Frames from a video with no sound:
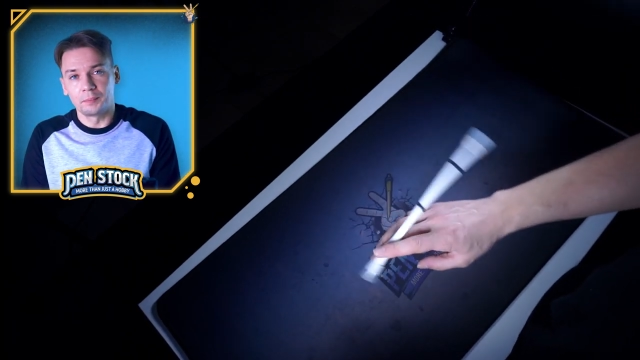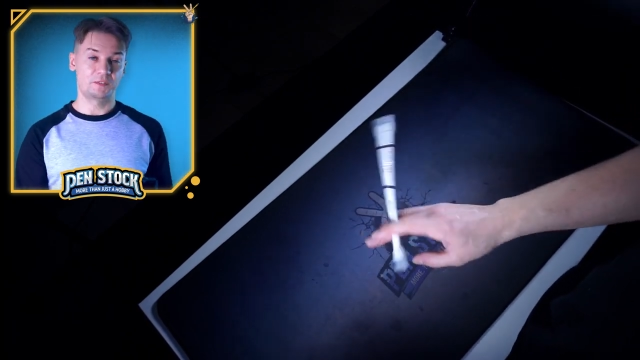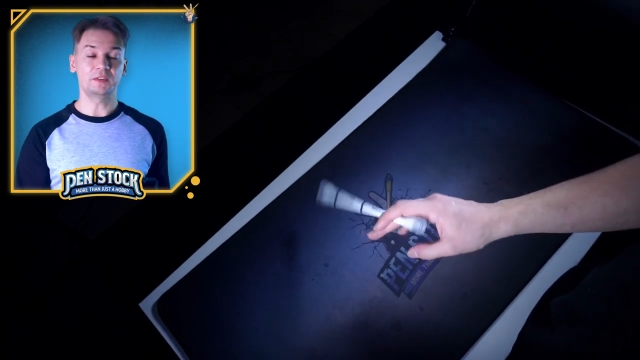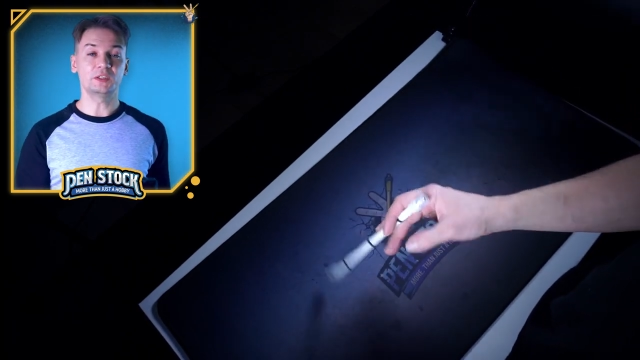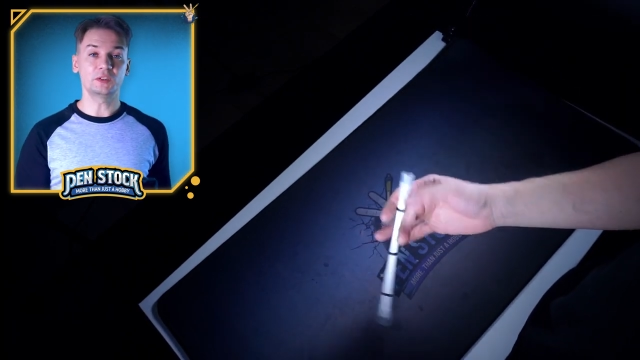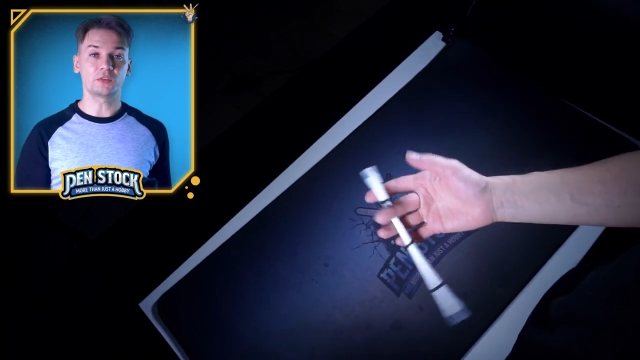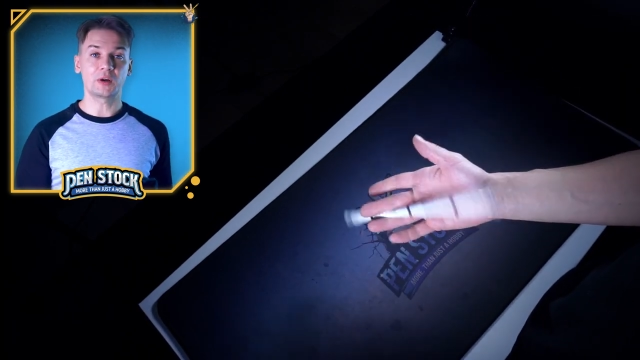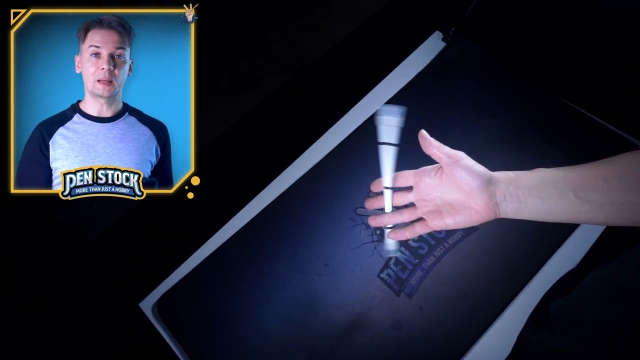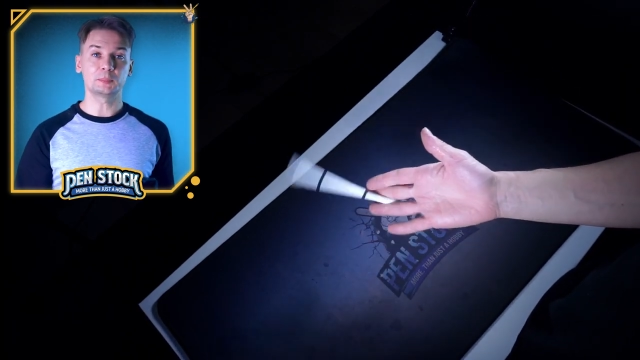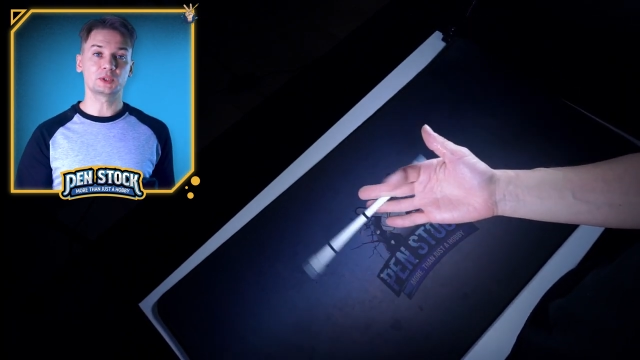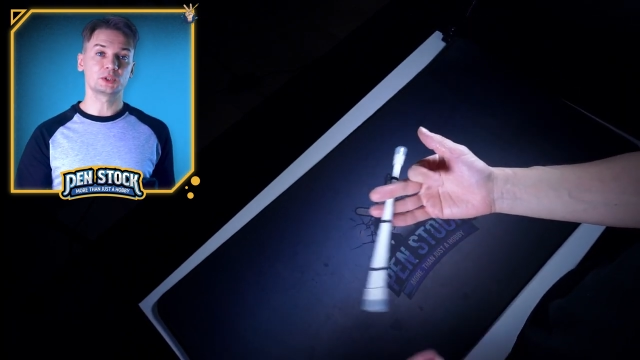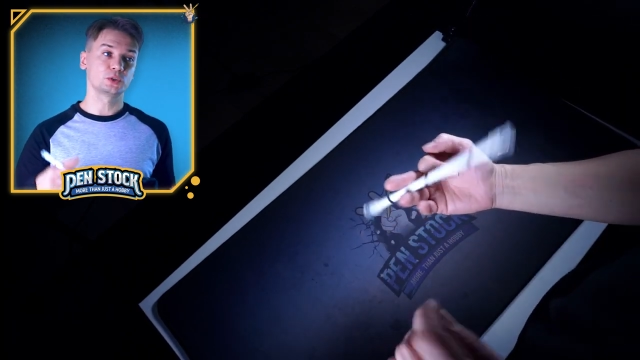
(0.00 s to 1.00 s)
fifteen
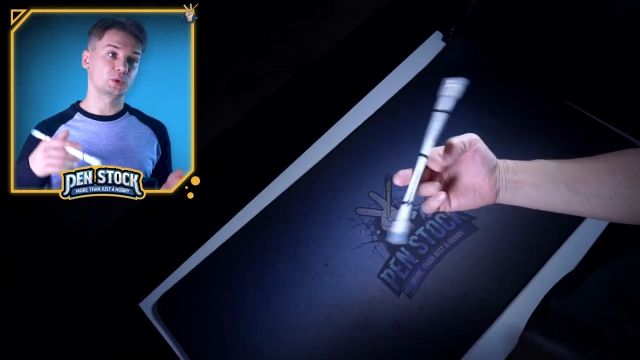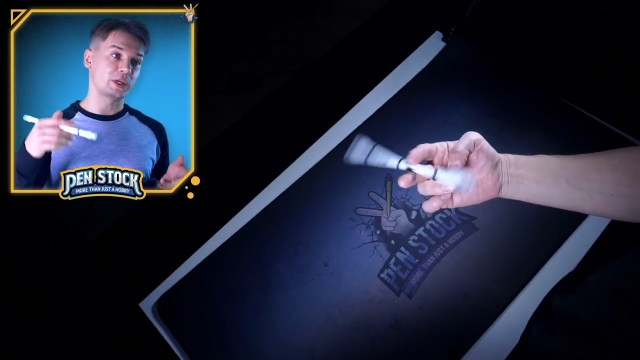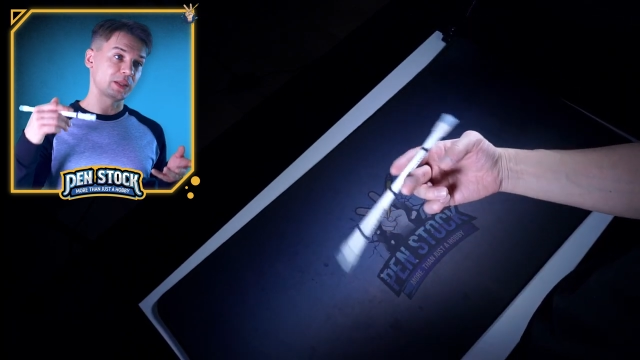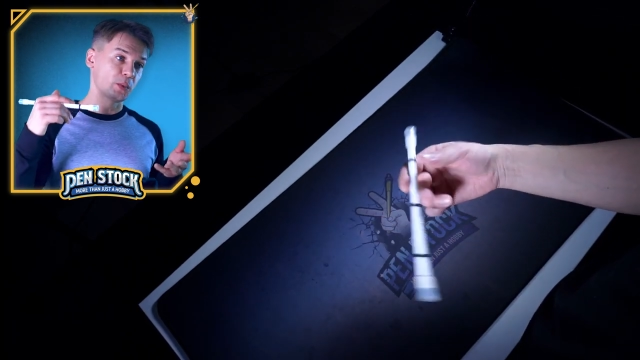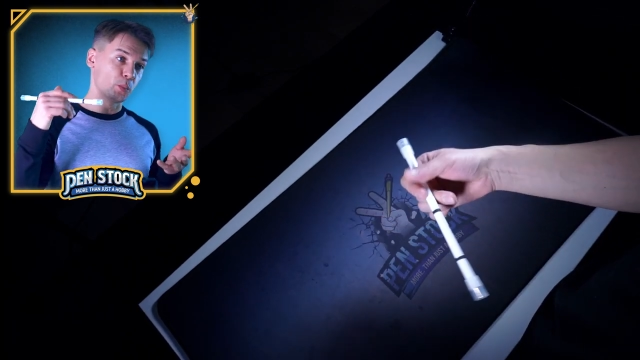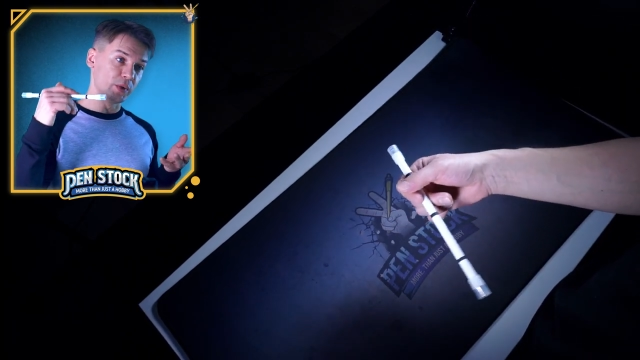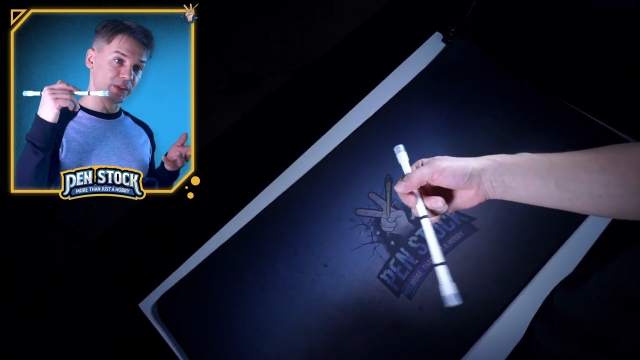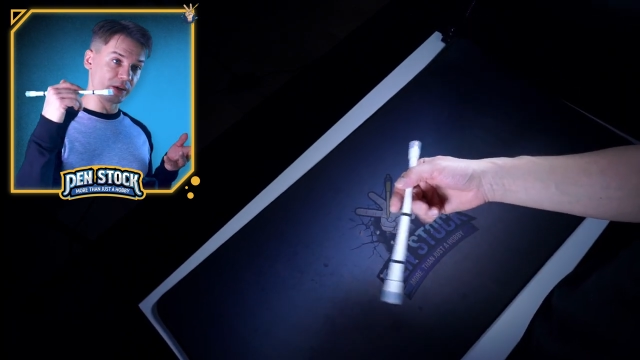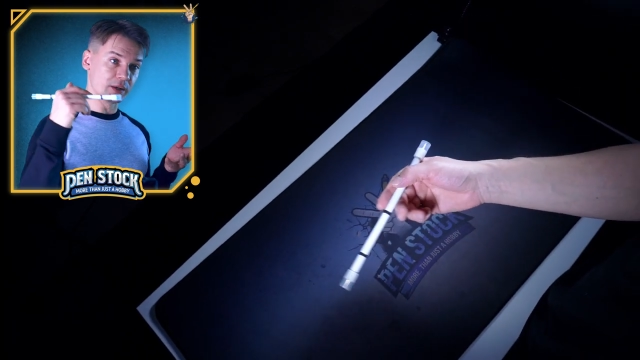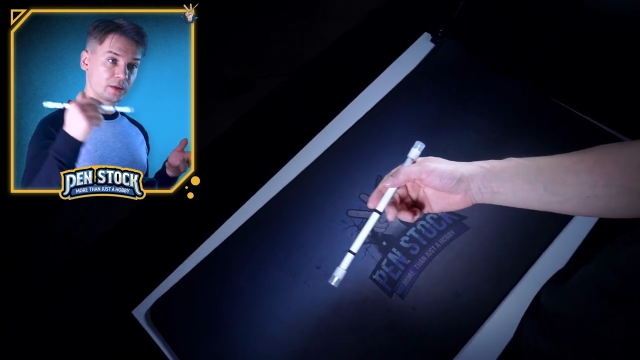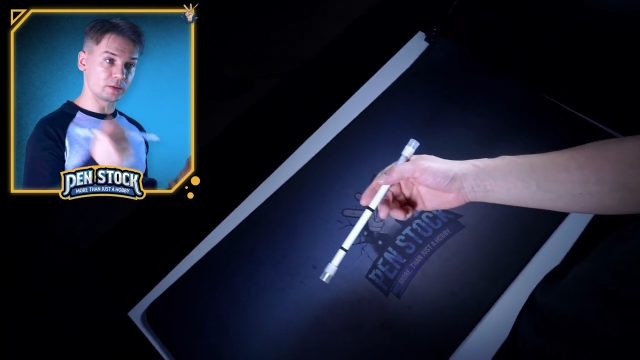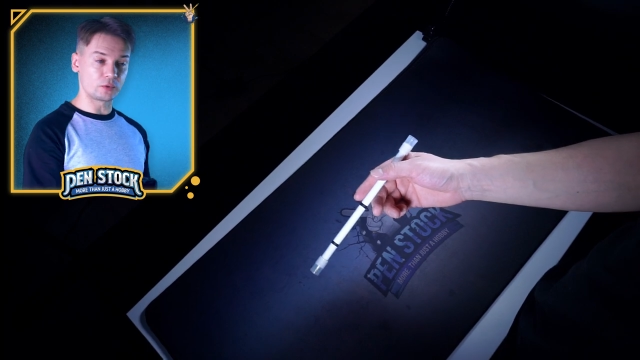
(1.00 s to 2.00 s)
grams together with
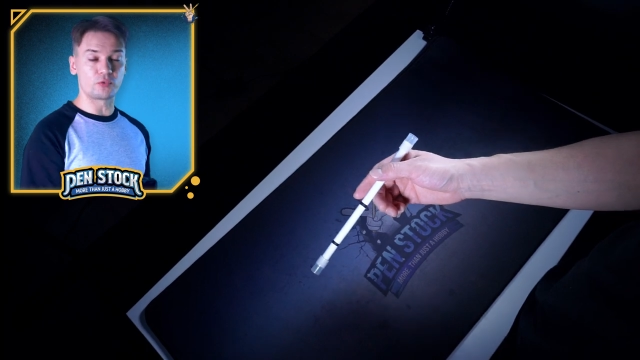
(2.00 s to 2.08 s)
a